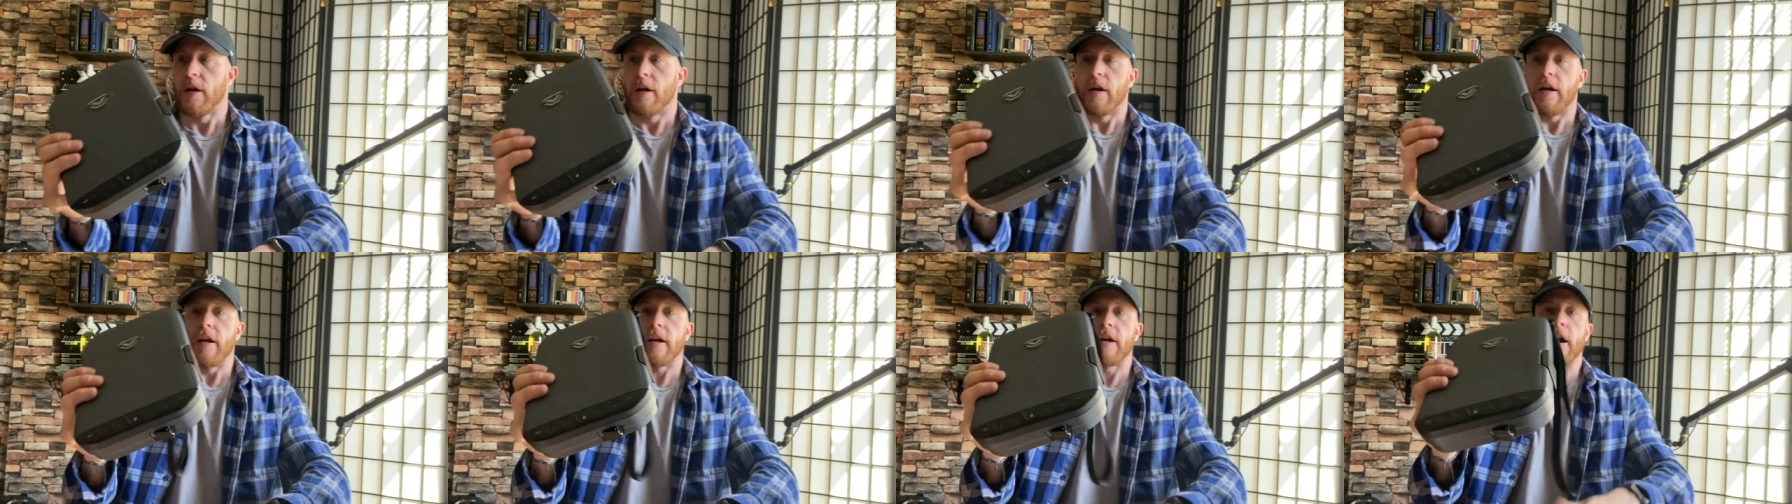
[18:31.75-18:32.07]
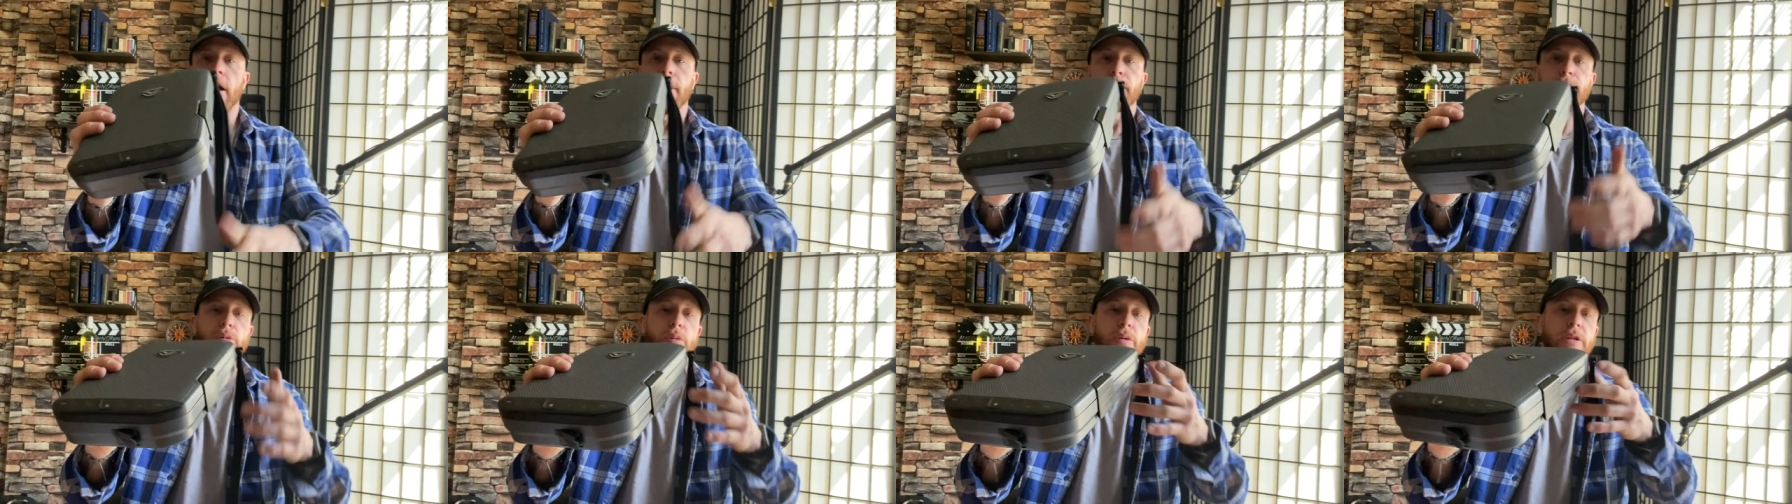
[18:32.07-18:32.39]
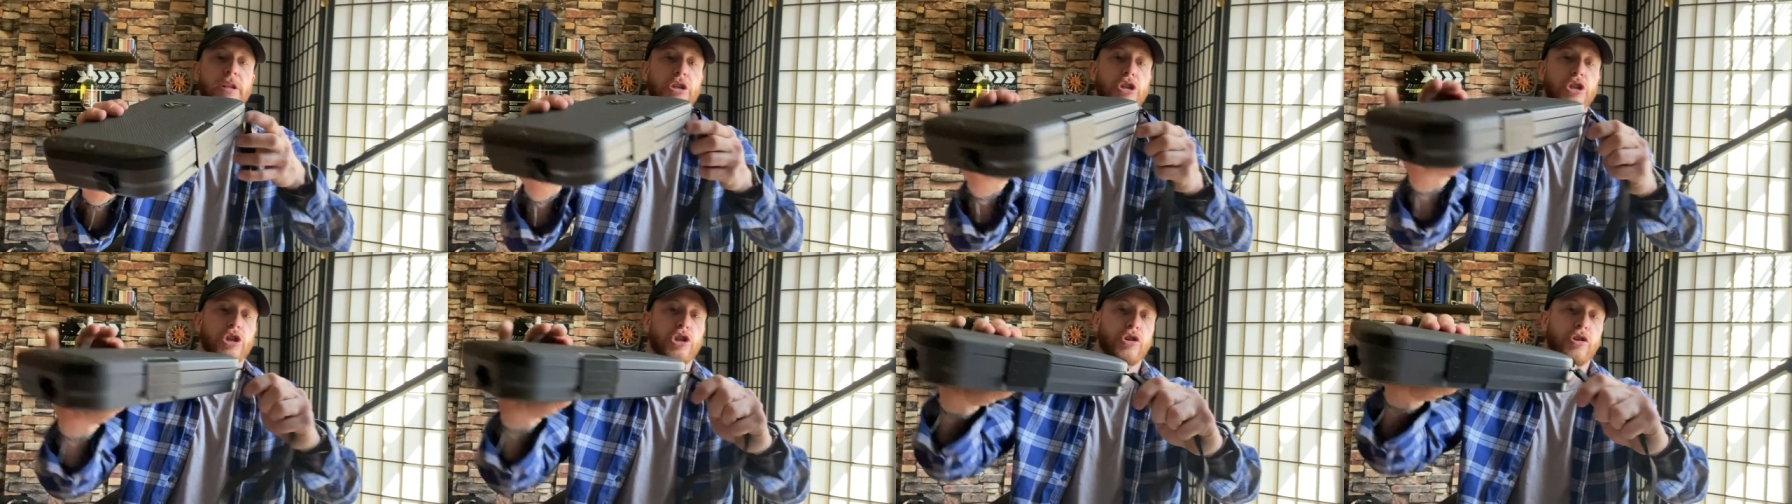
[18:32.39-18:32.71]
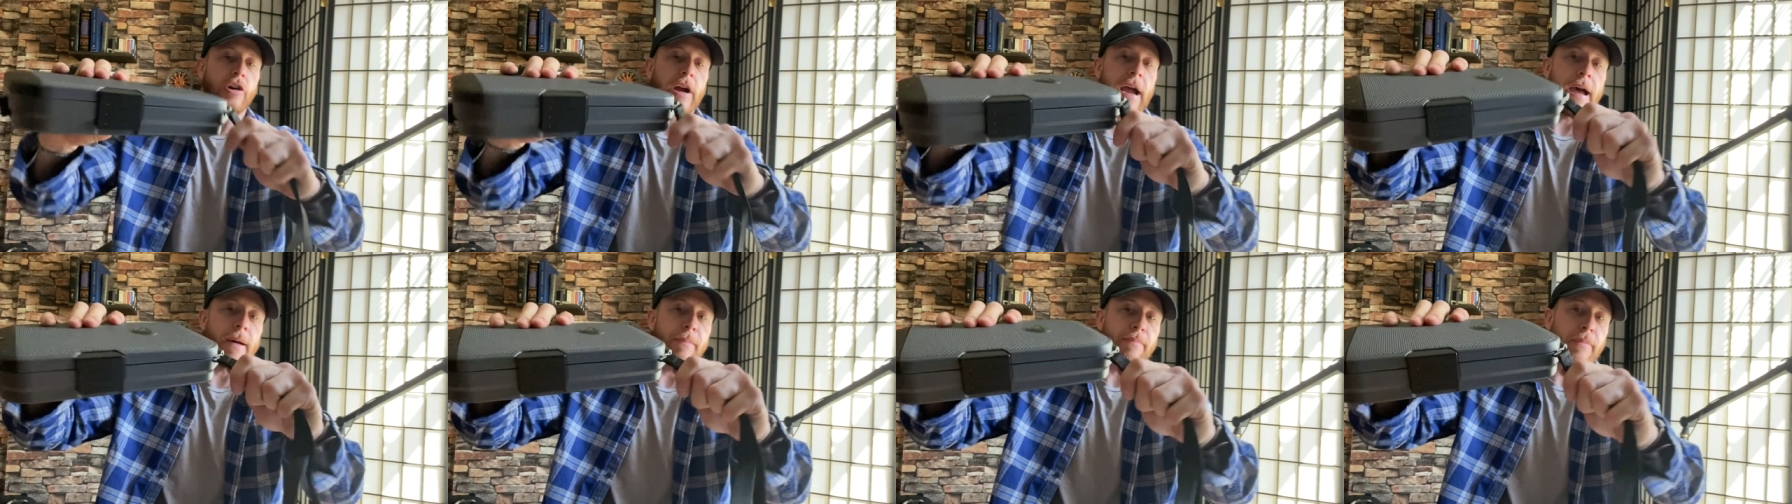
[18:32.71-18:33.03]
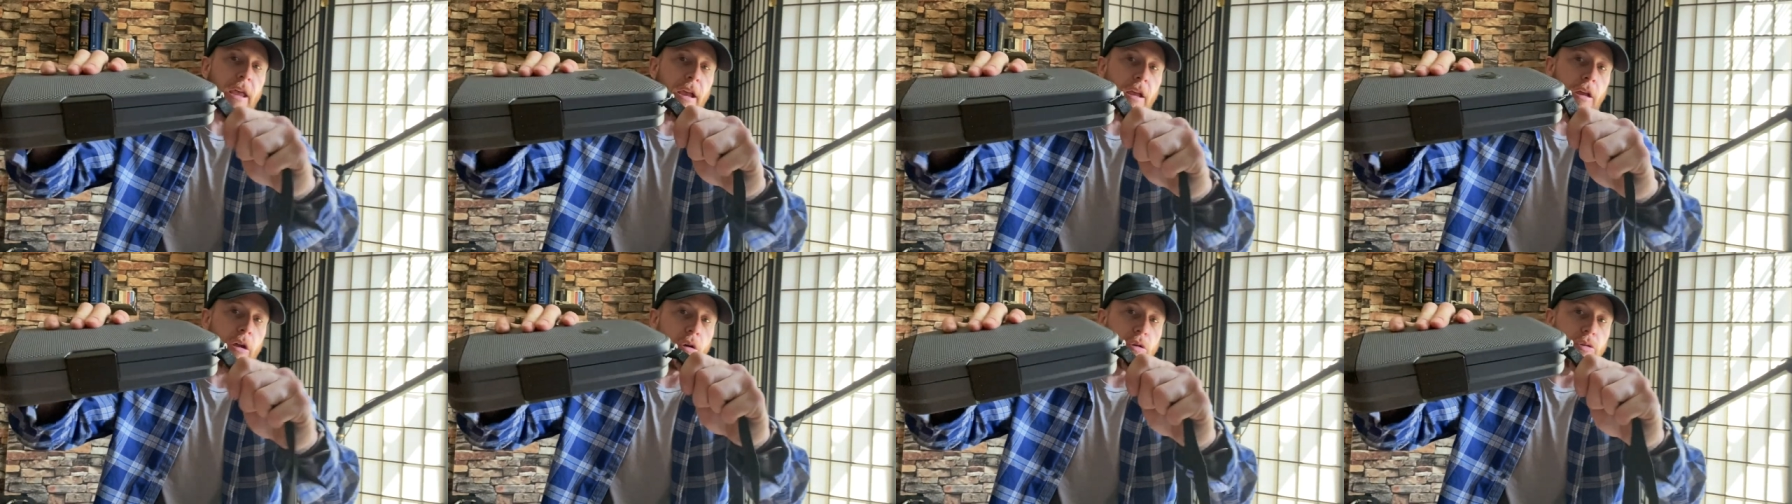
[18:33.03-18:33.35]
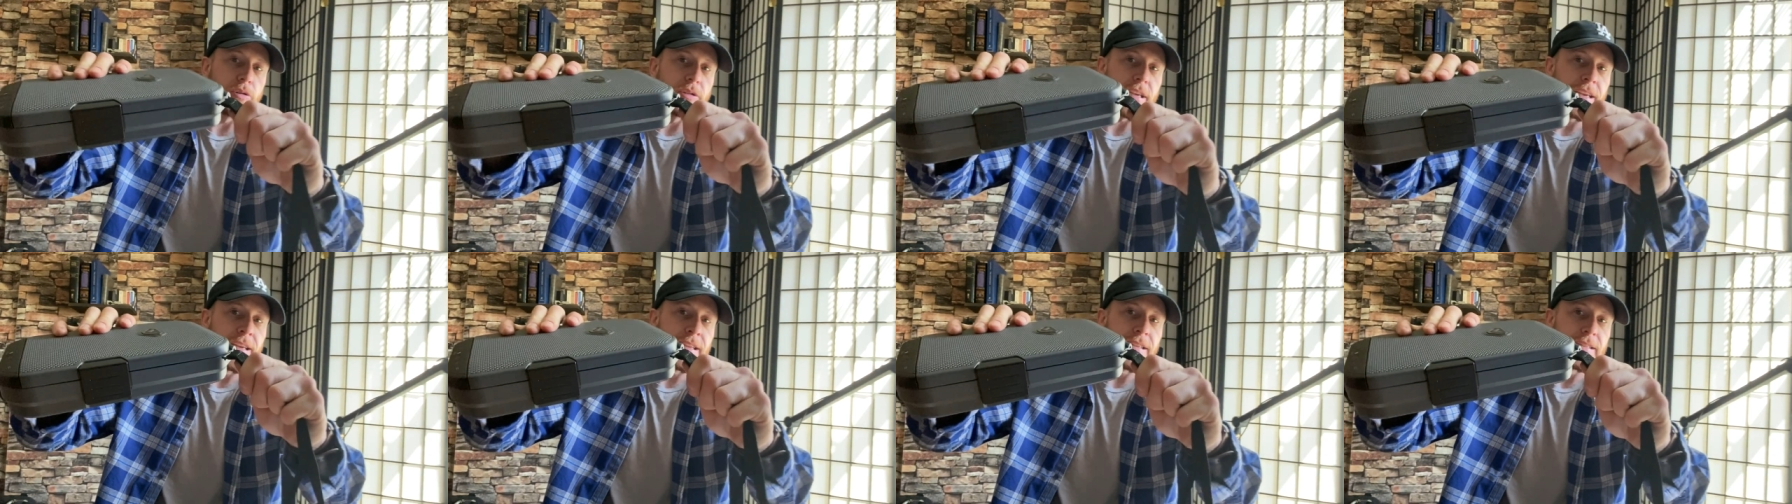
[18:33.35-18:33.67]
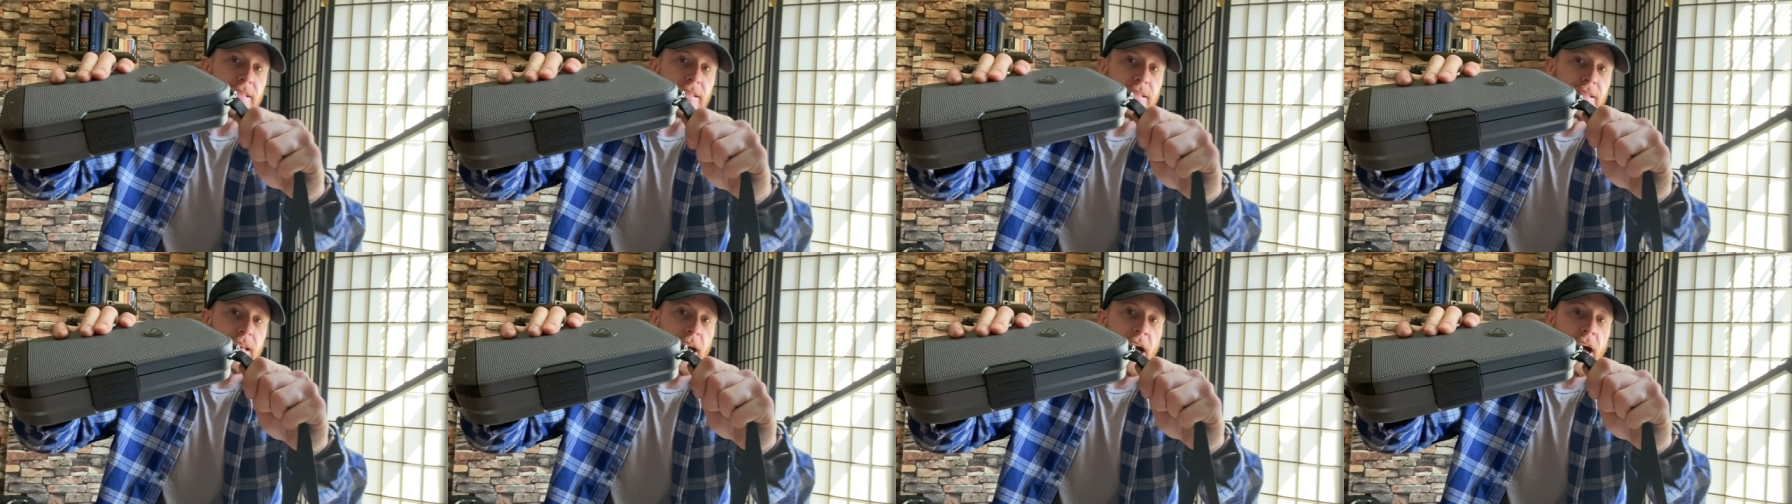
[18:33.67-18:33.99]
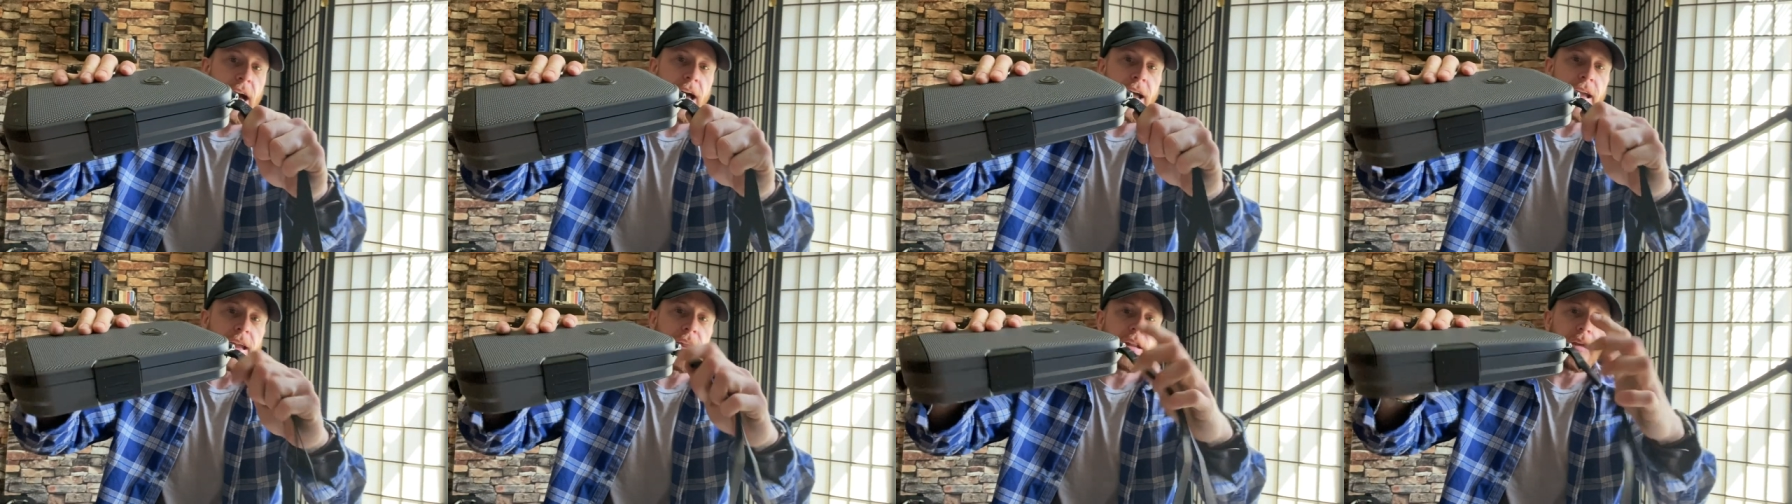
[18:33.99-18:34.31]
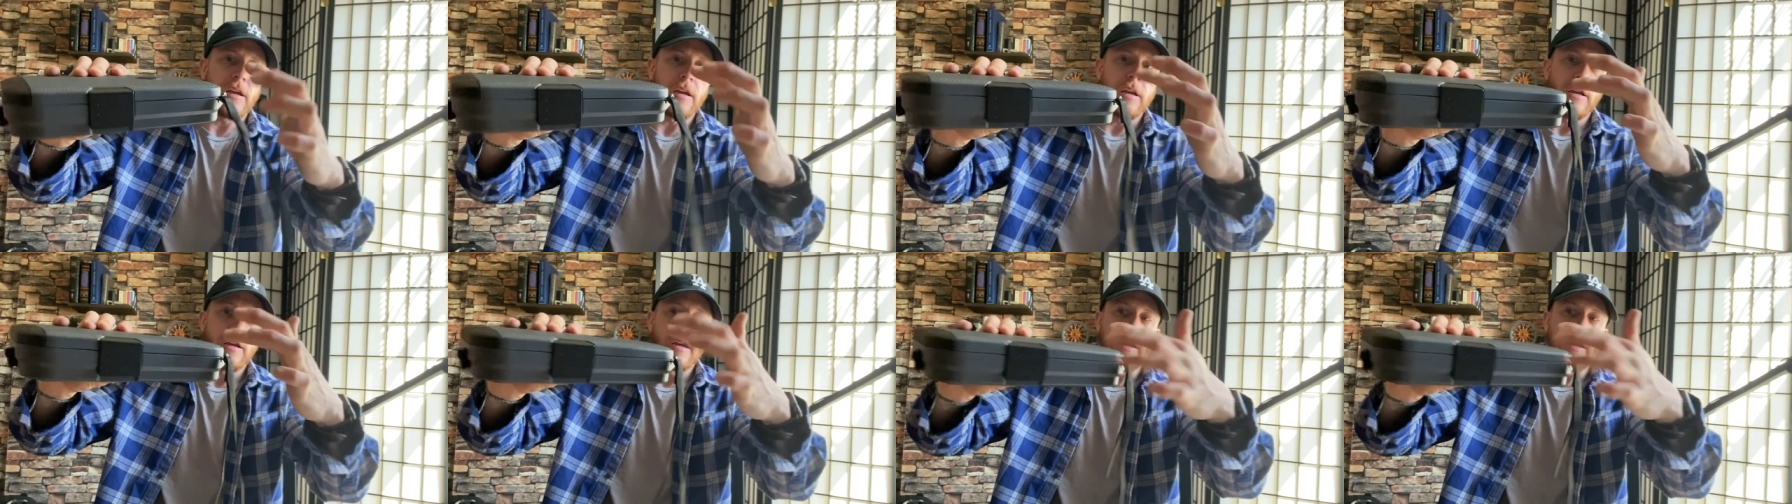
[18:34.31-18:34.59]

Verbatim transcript: It comes with the strap that goes inside